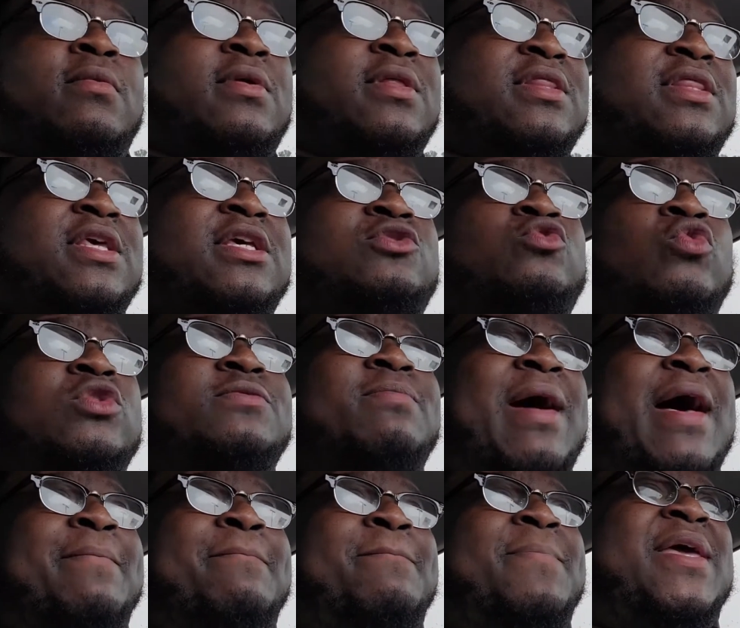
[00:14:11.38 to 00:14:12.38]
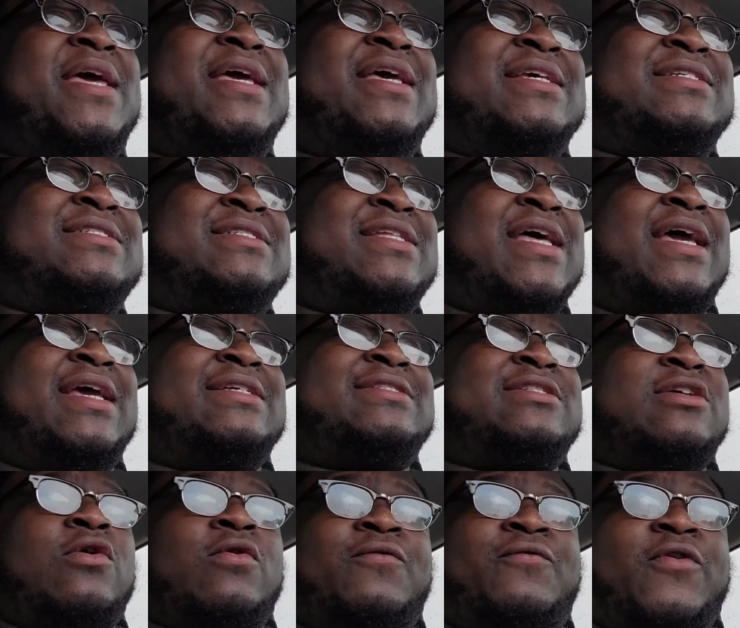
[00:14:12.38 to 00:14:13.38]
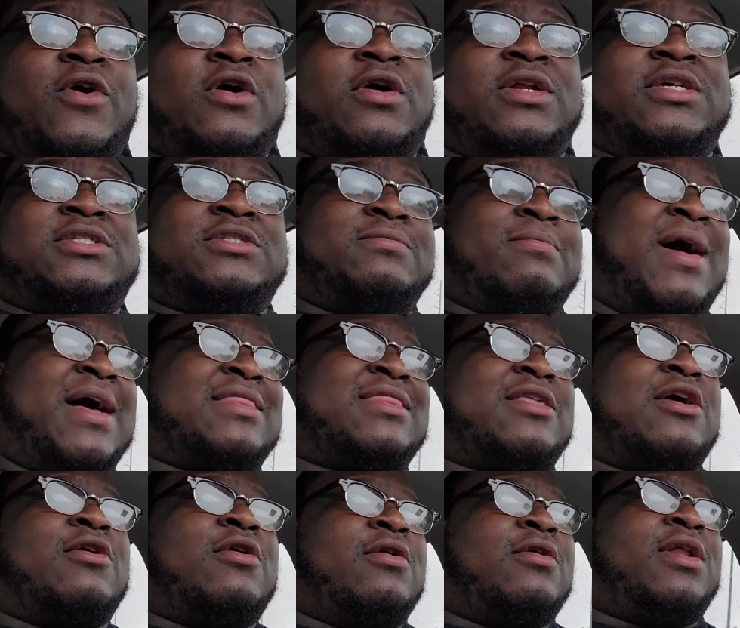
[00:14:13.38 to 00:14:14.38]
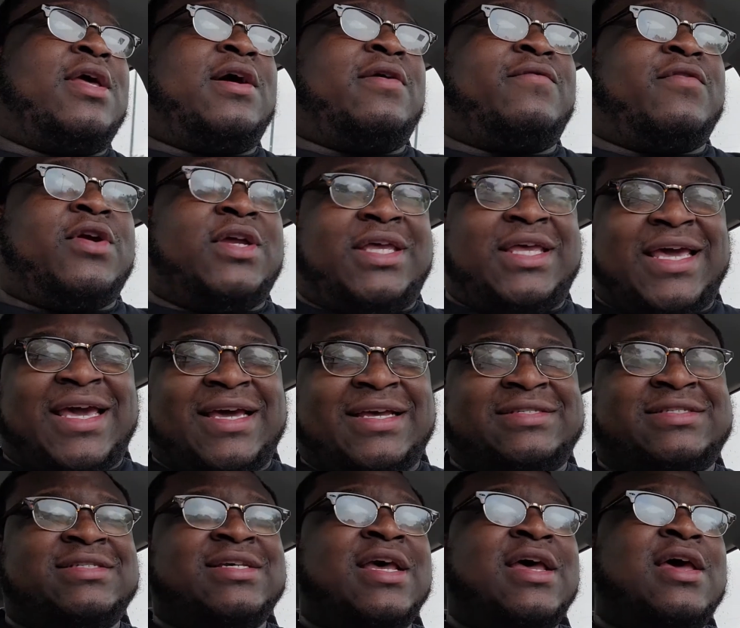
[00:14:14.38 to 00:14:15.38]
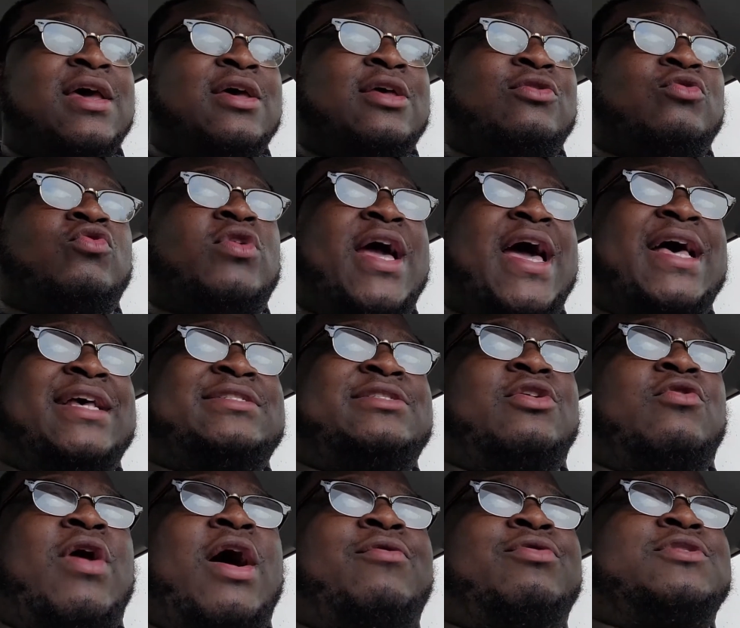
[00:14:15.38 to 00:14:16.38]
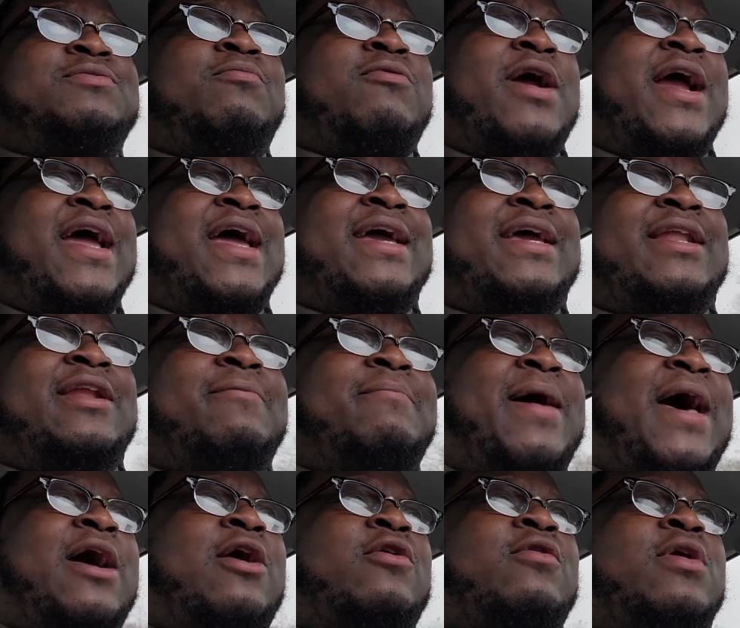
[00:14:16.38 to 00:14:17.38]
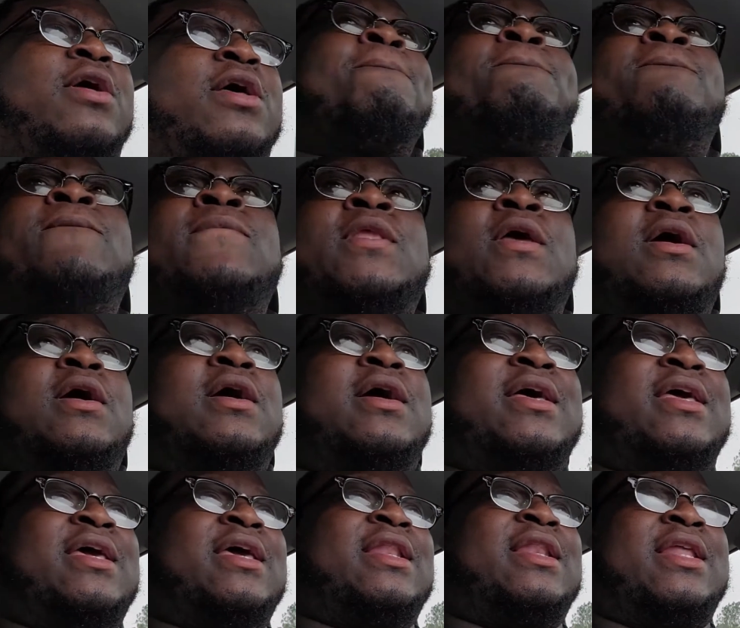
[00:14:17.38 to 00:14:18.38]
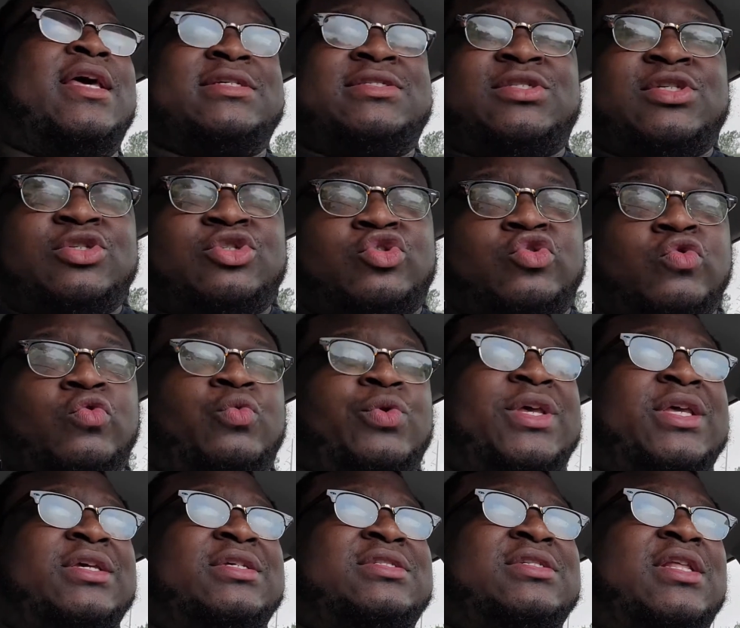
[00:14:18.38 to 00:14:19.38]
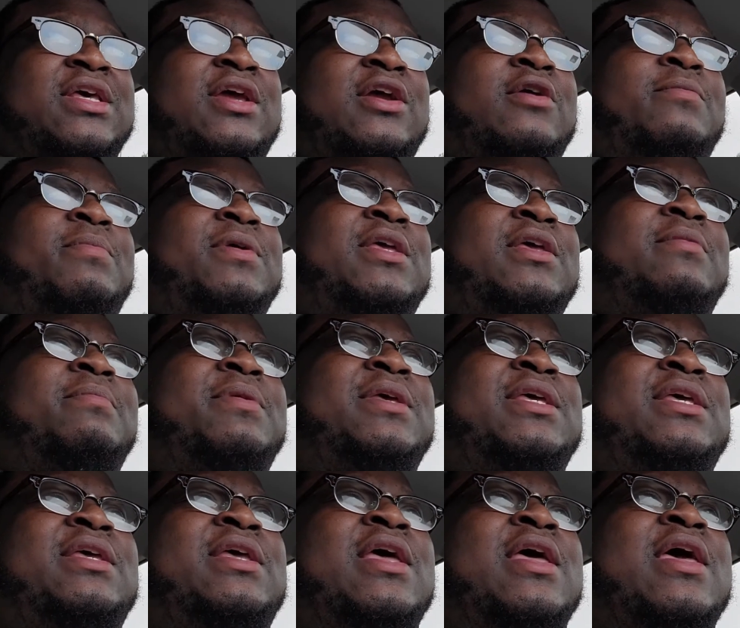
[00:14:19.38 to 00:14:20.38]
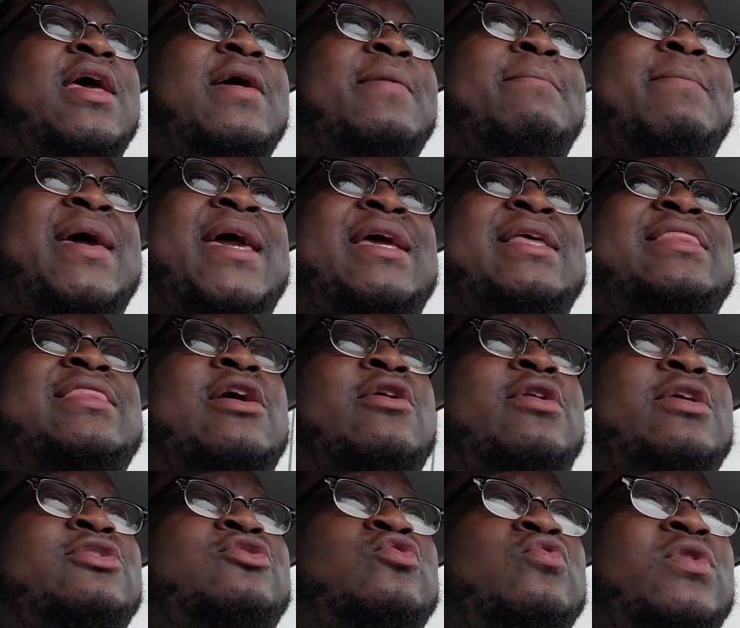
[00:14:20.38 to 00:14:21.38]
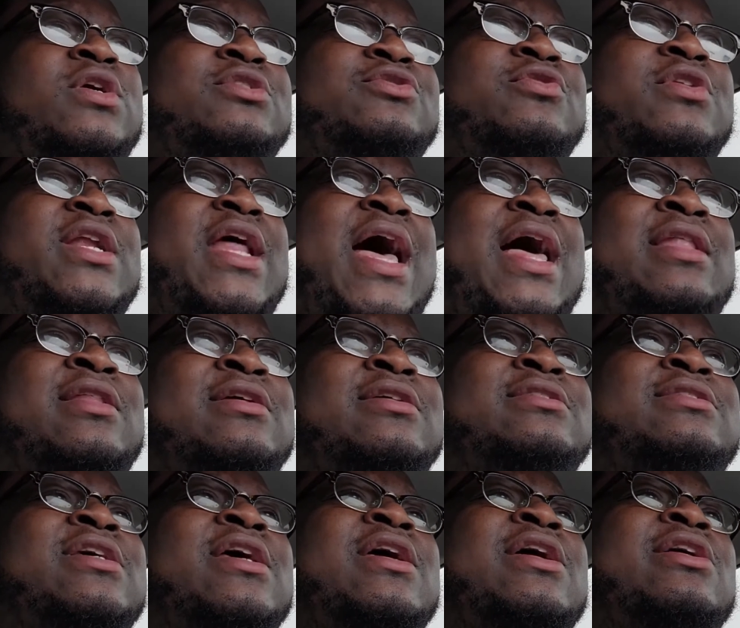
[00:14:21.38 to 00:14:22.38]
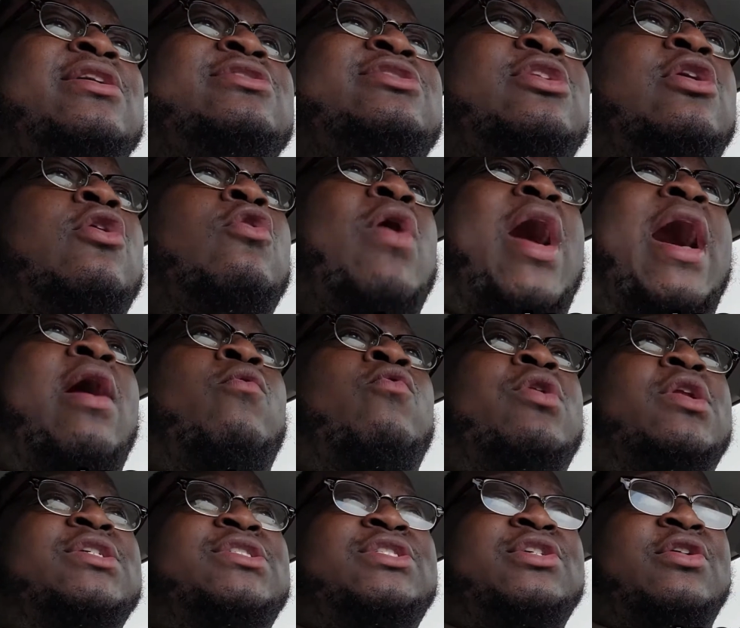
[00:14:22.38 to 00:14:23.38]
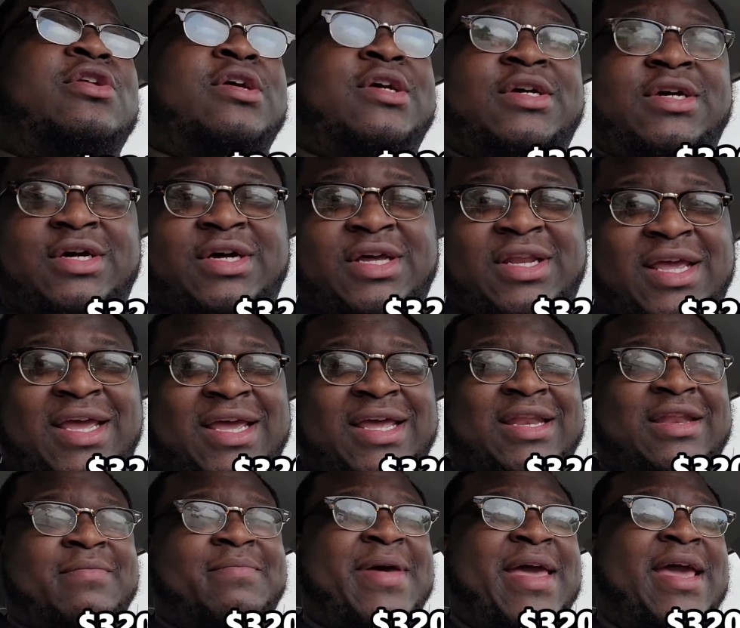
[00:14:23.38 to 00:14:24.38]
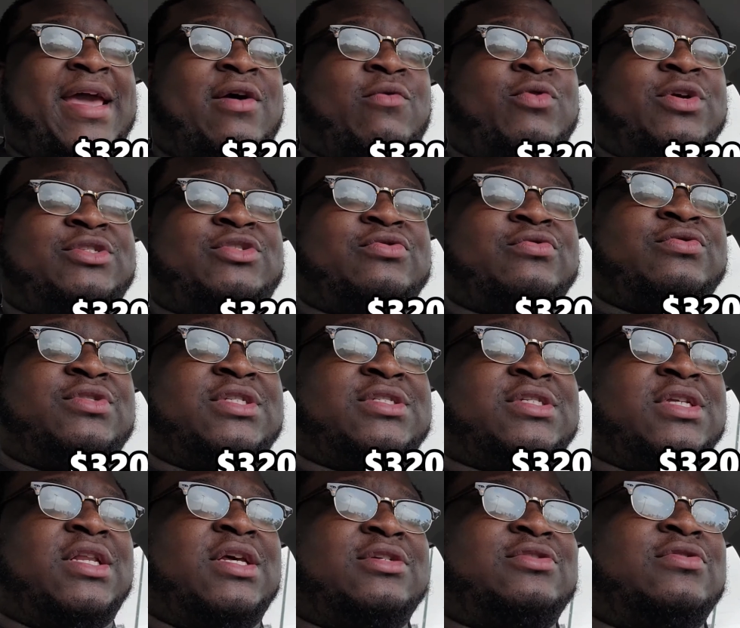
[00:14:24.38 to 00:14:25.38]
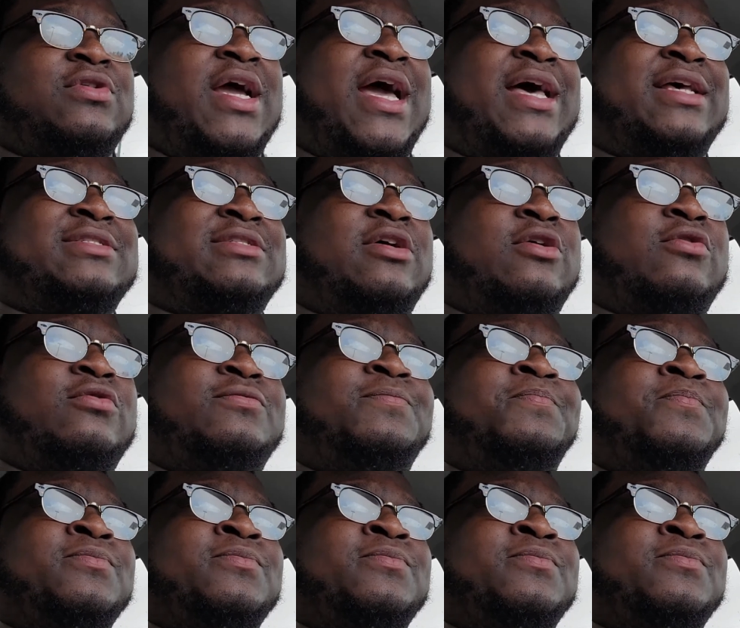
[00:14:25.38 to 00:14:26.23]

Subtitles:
this was my biggest stay so far. This is my 3rd ever guest. You guys know I was bragging about in less than 2 weeks, the Airbnb made $3,200. So I want to share the good and the bad with you, just to let you guys know